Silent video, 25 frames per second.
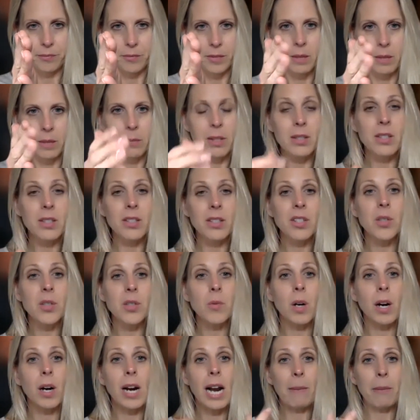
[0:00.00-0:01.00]
Because this is
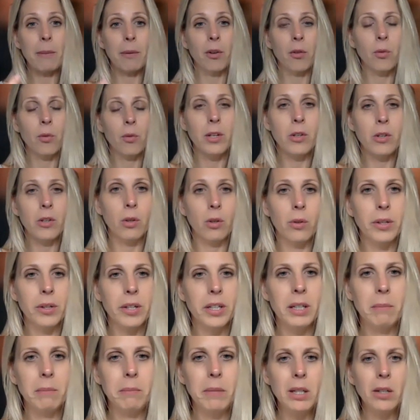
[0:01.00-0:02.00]
what happens when you look
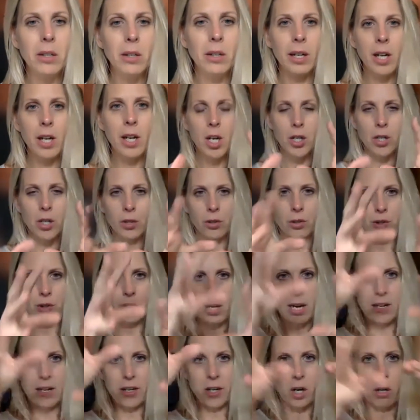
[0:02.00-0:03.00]
in a mirror. You
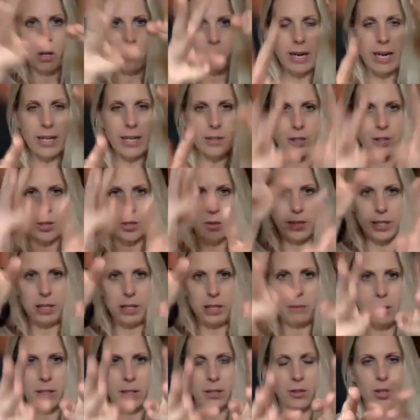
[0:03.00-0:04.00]
try to correct your
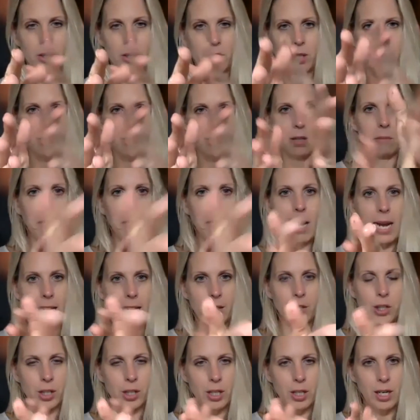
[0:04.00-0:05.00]
image. Does it
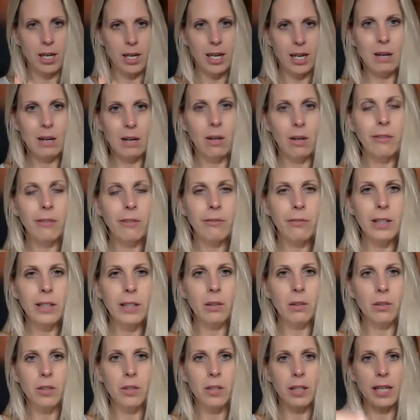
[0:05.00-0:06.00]
match how I
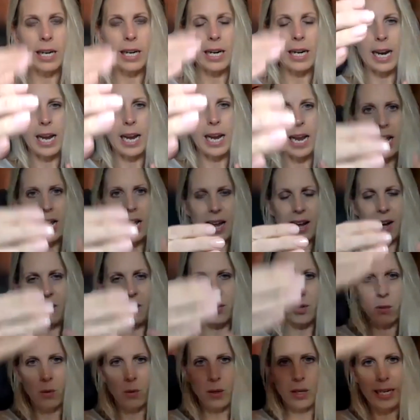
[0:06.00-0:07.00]
feel today? How
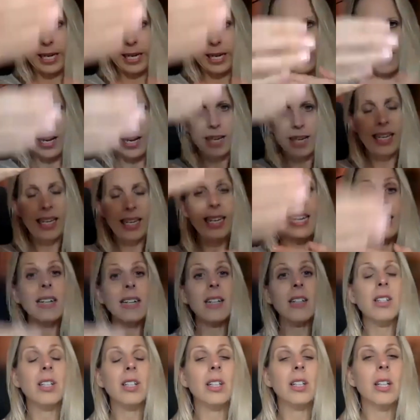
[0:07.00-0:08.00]
do I get
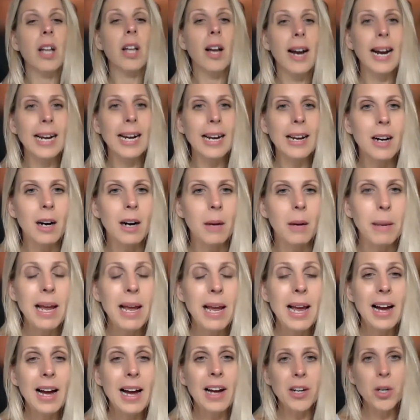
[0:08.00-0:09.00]
it to line up?
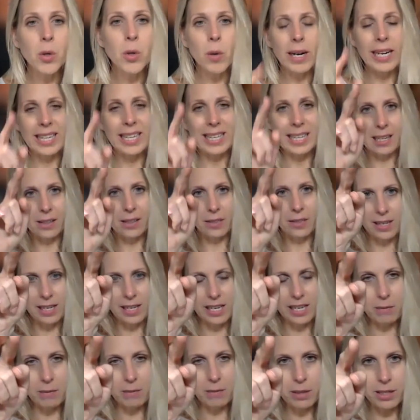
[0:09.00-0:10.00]
How do I get the
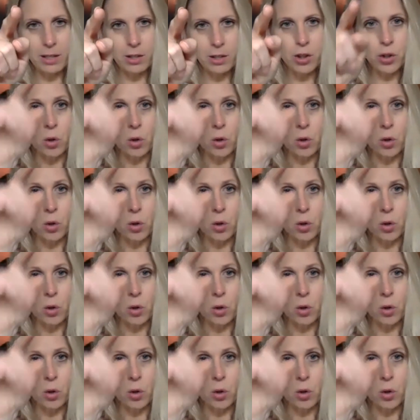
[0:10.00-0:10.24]
image